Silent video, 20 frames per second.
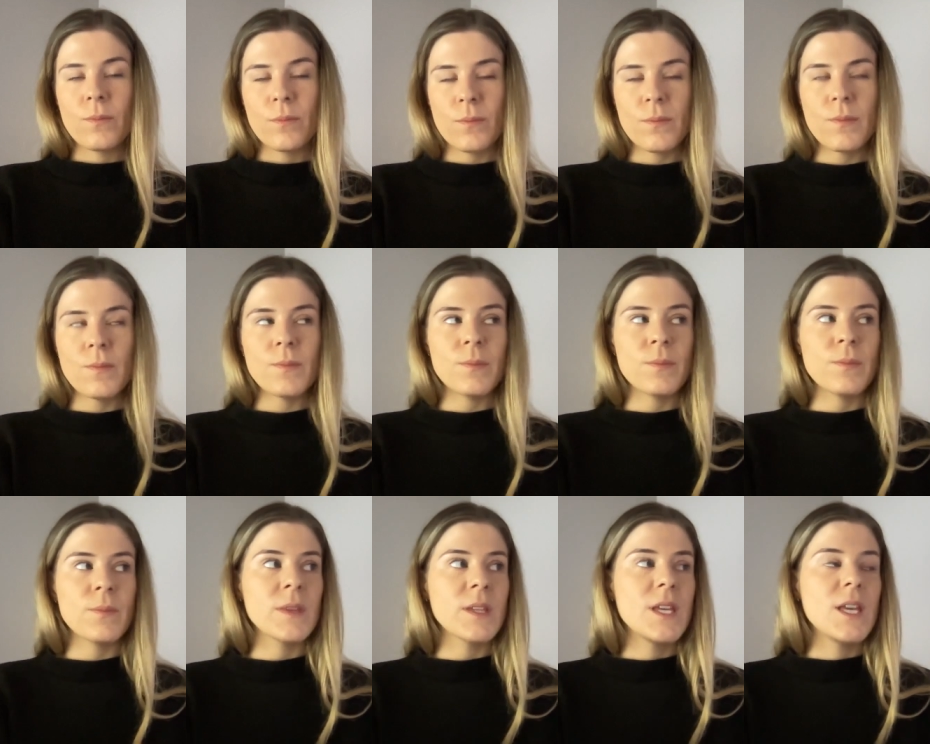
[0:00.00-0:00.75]

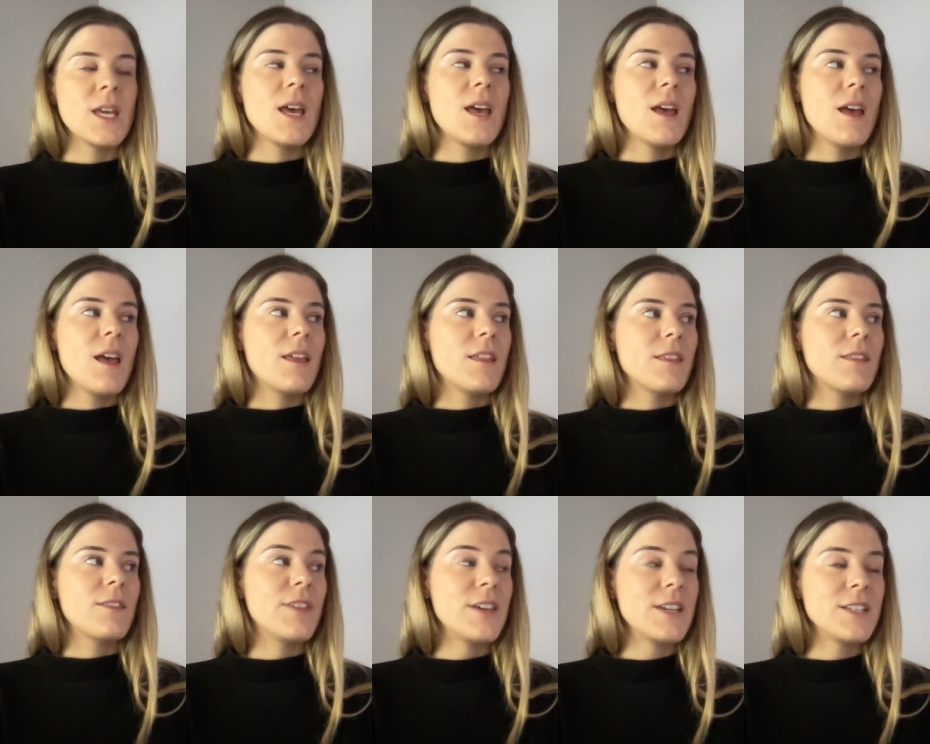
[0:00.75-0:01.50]

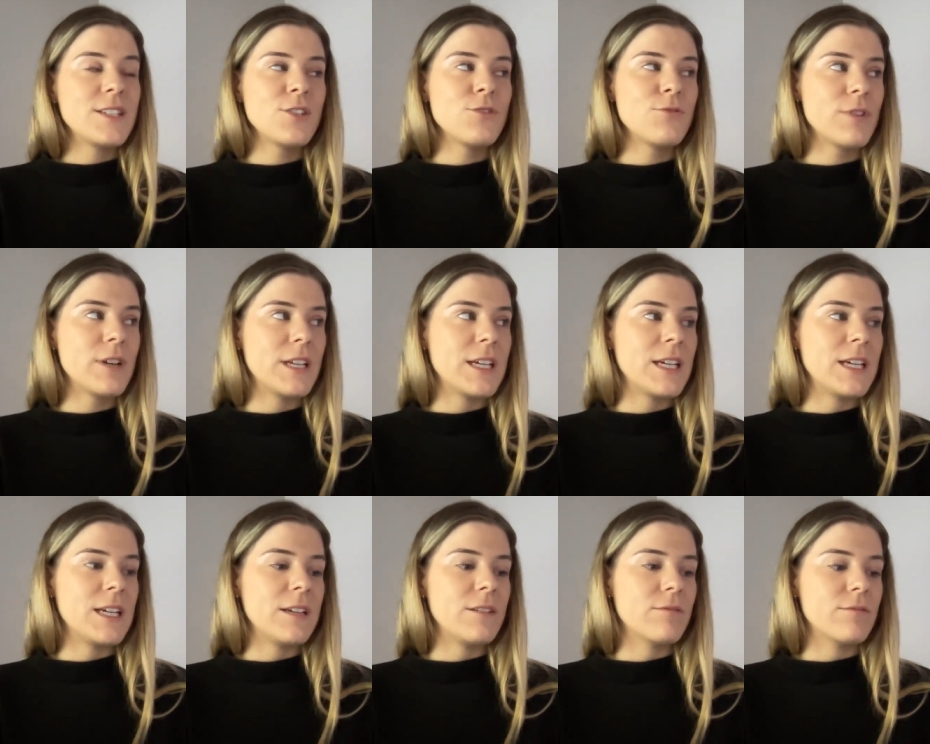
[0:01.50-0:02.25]
This is
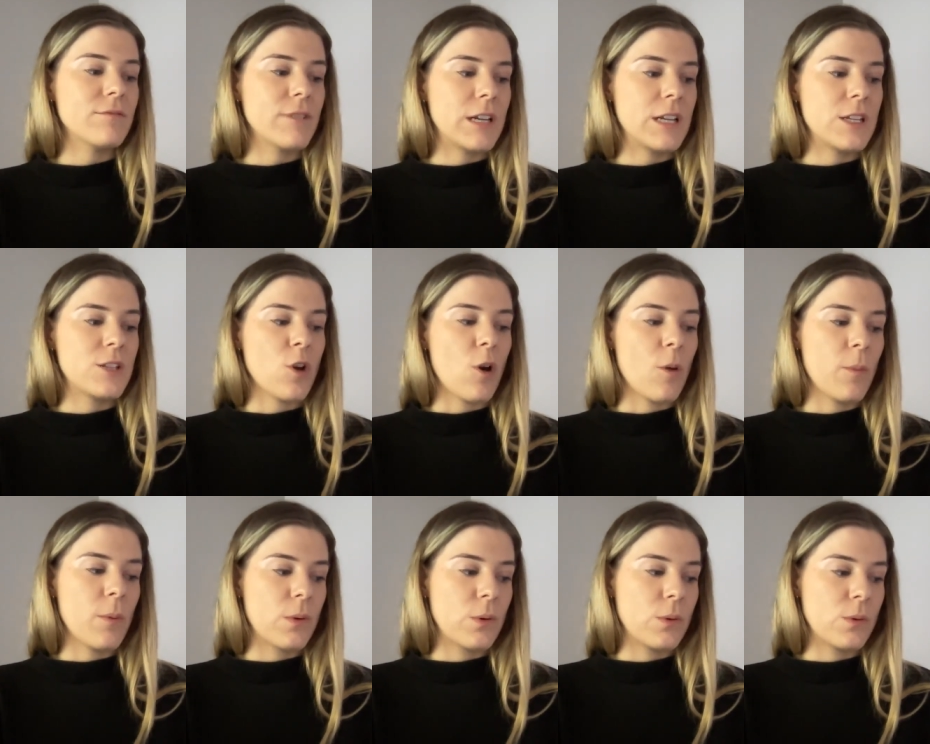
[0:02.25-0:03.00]
really, really
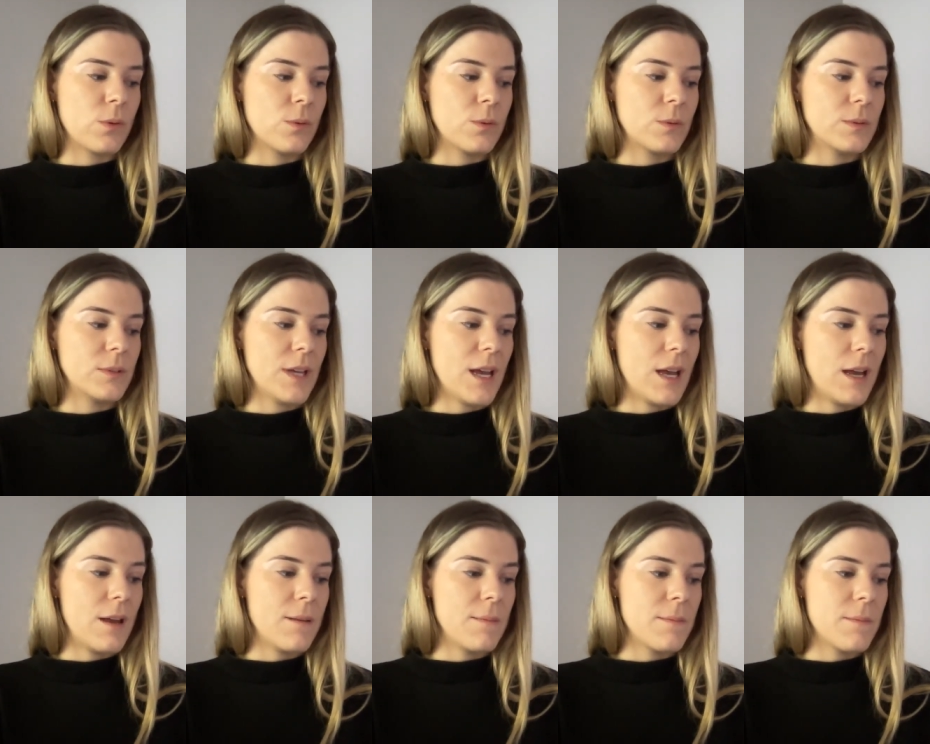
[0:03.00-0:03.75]
topical
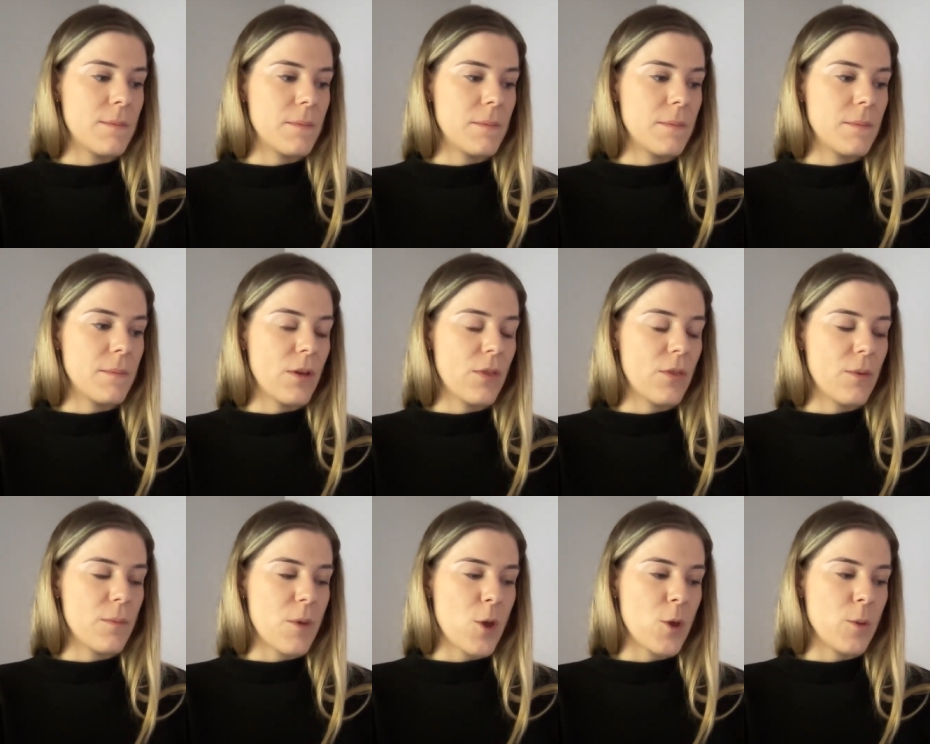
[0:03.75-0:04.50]
at
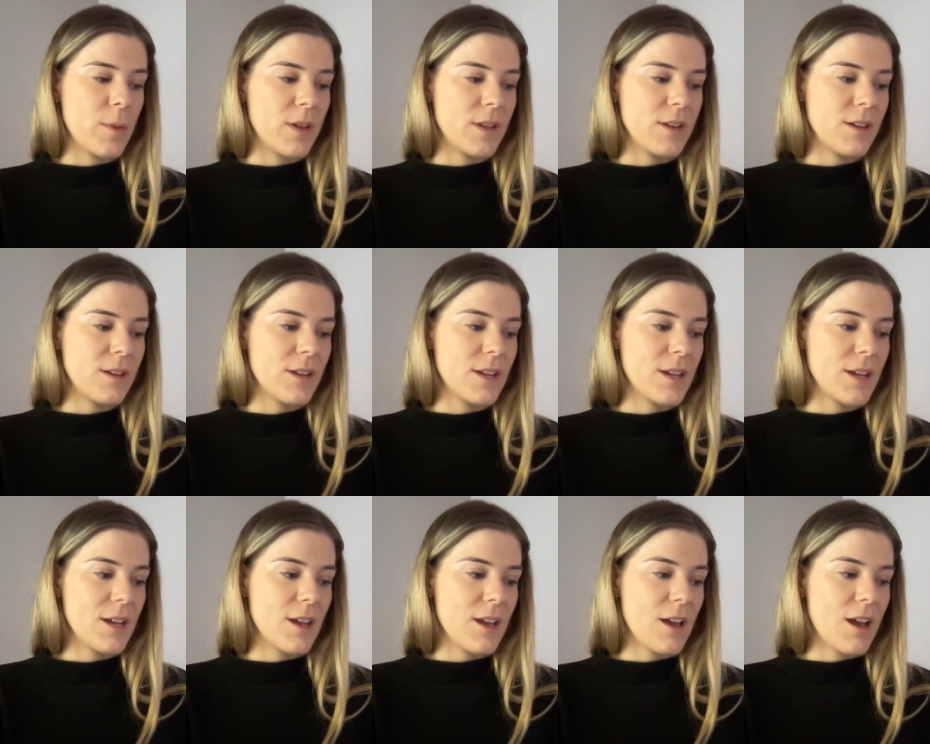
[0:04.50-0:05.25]
the moment.
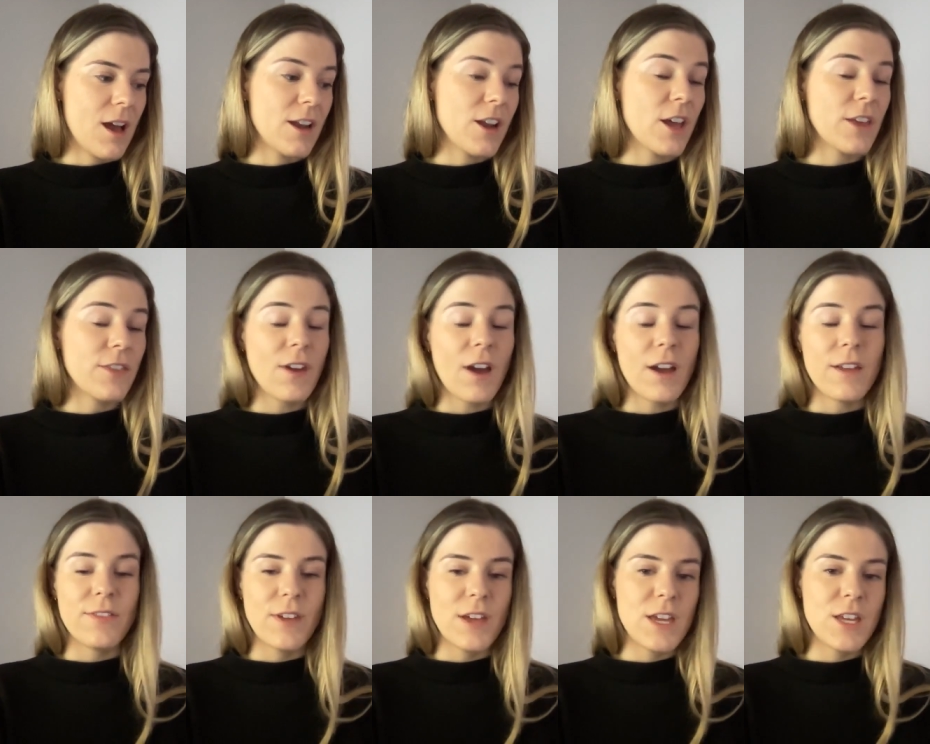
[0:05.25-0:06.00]
And I
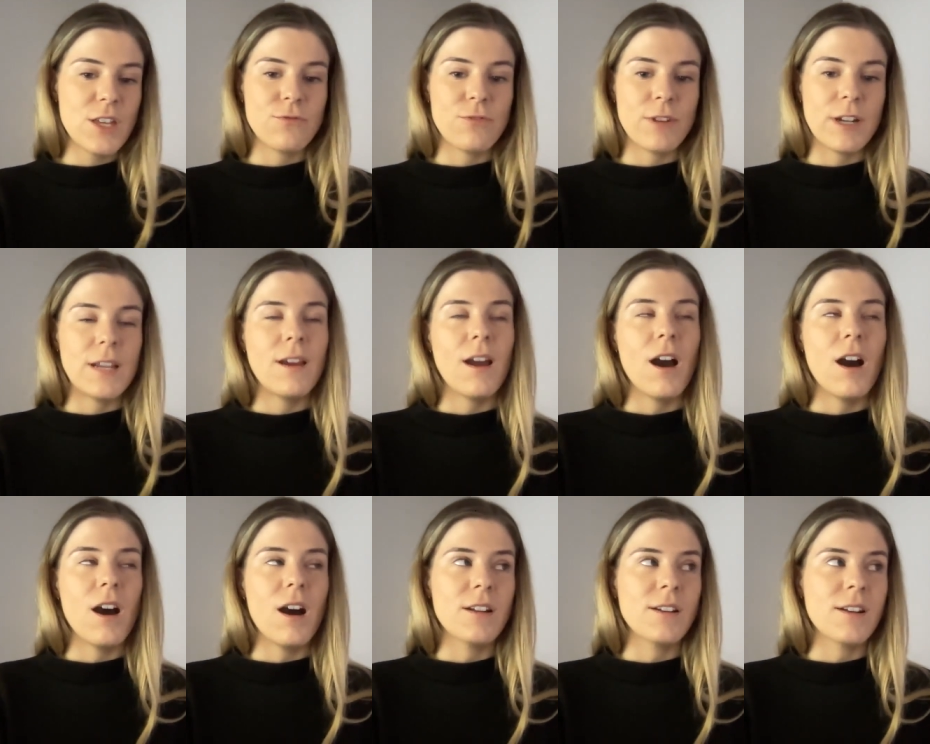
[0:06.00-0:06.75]
think it's really
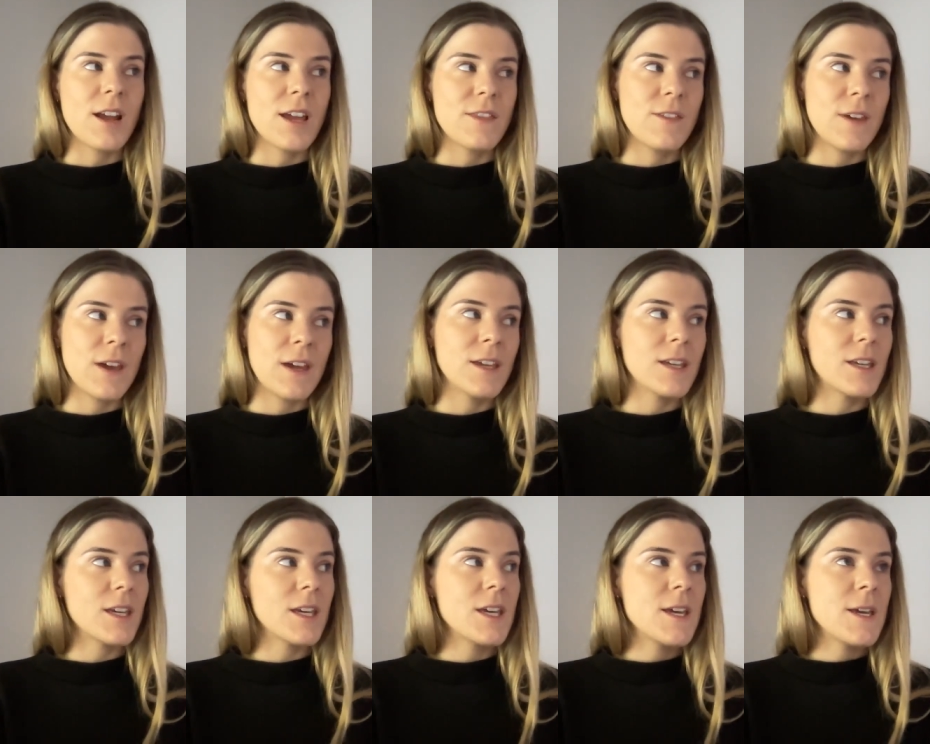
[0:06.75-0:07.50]
hard. And I
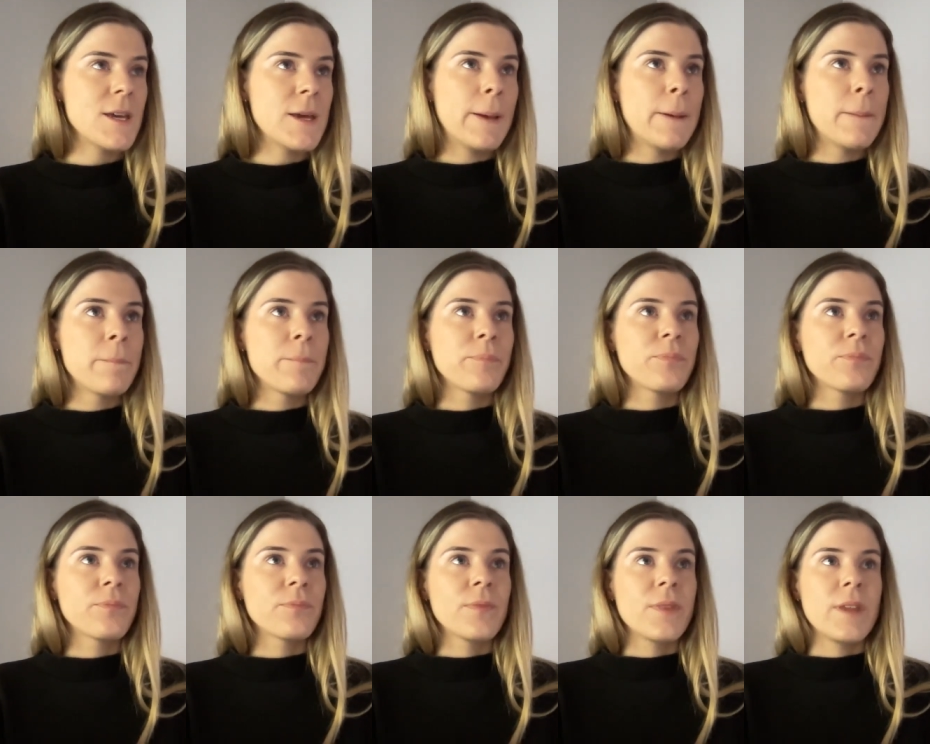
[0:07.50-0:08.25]
think
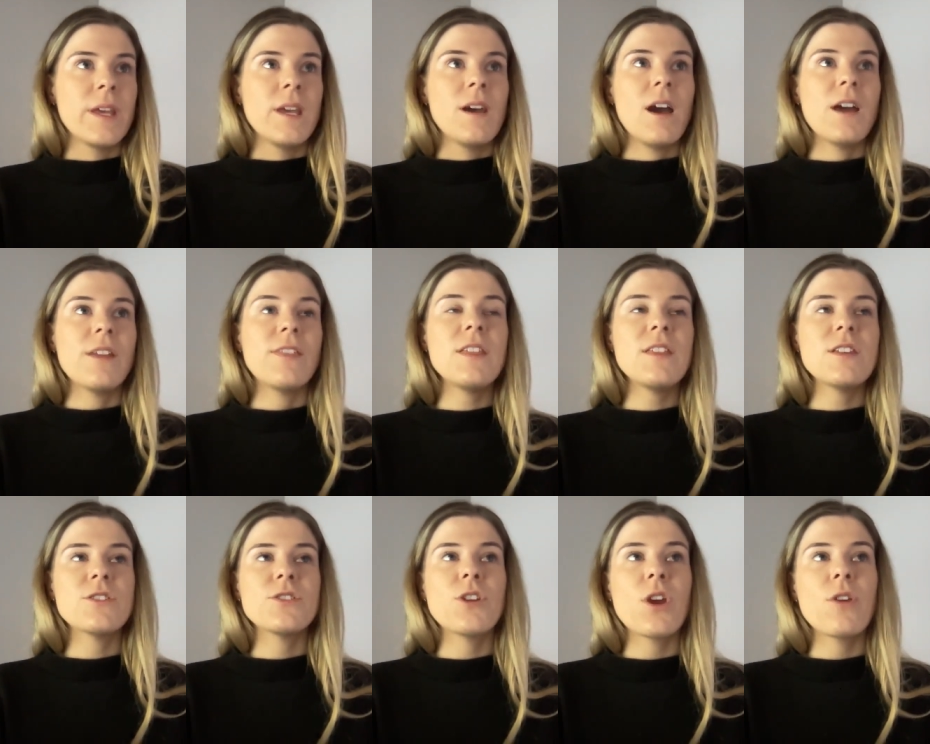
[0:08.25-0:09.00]

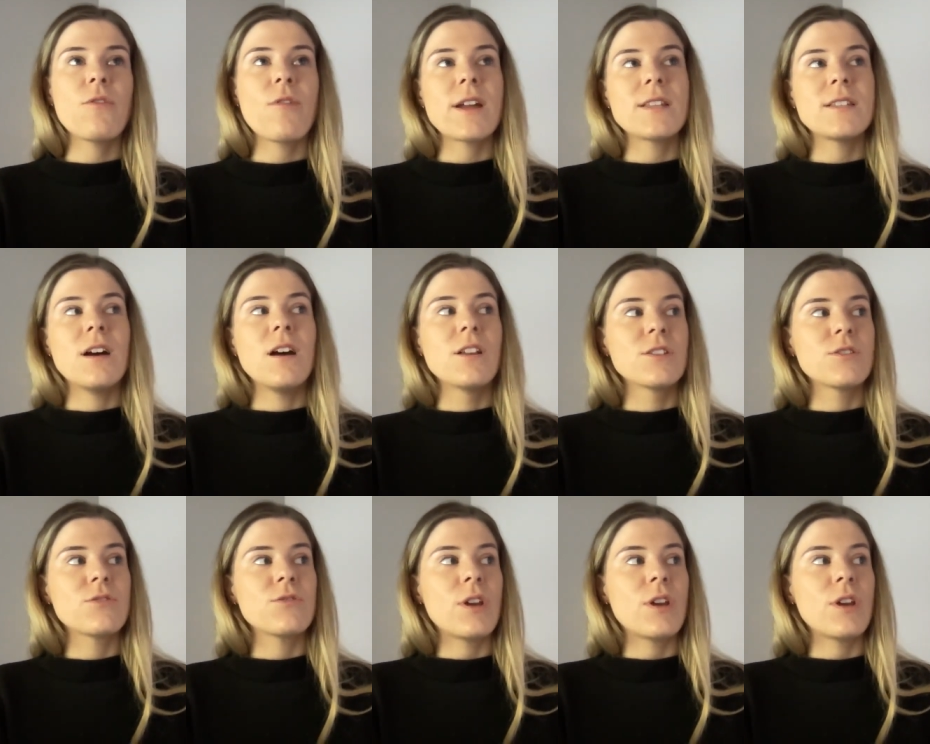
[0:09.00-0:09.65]
there's no right answer.